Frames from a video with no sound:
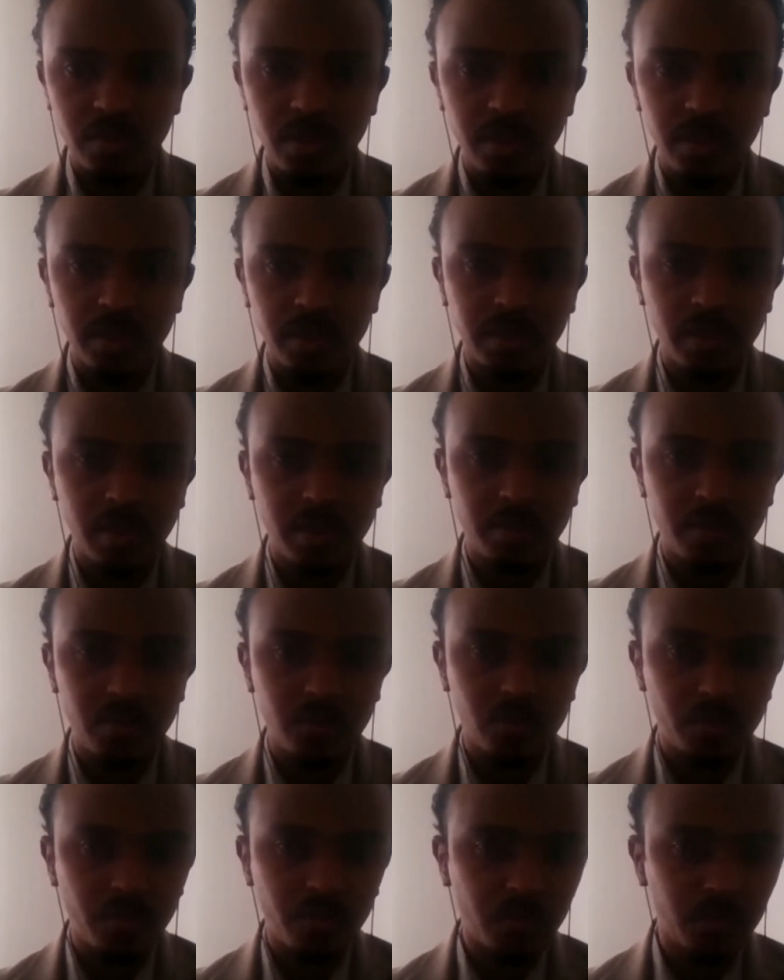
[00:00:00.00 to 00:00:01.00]
band. It
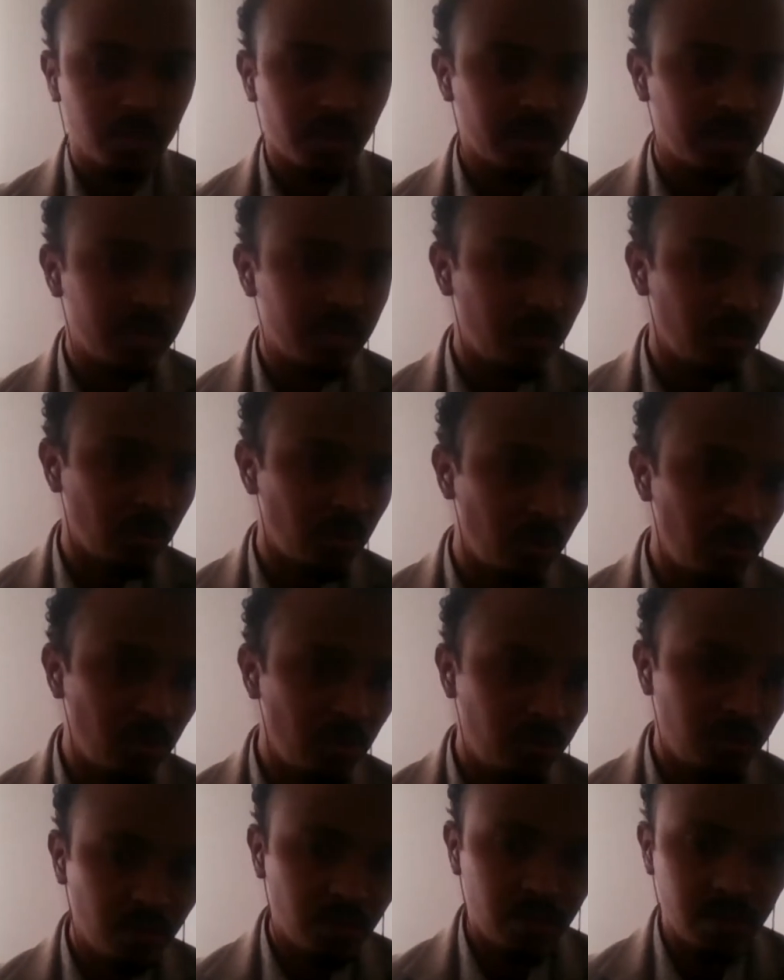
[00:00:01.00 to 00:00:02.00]
helps to protect the
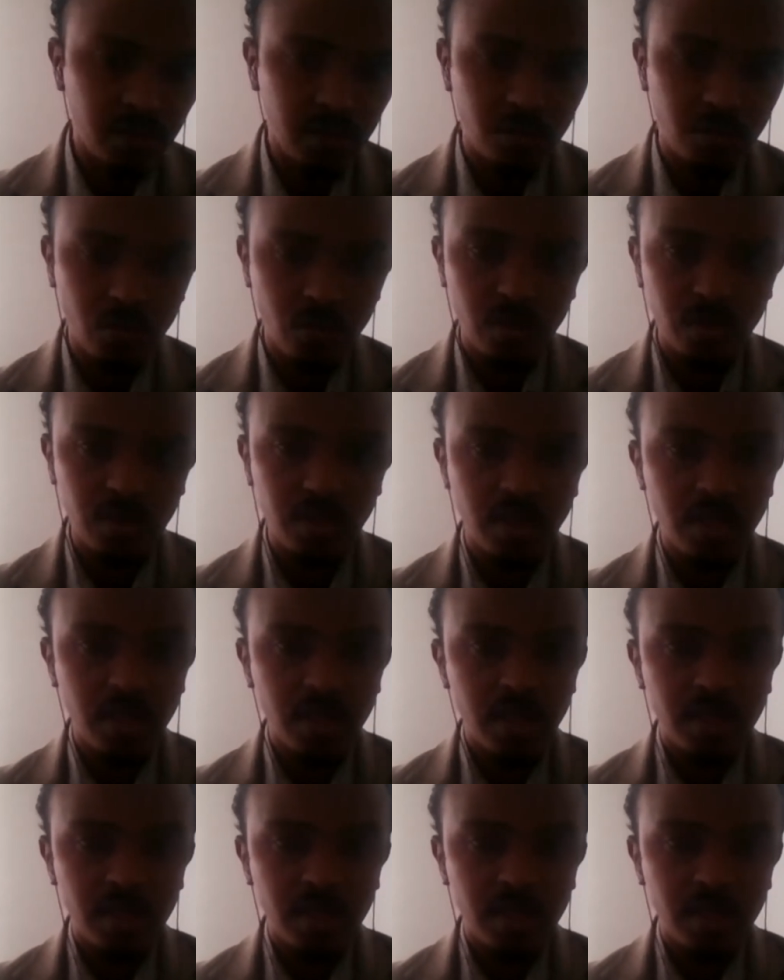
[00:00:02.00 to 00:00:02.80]
hoof wall.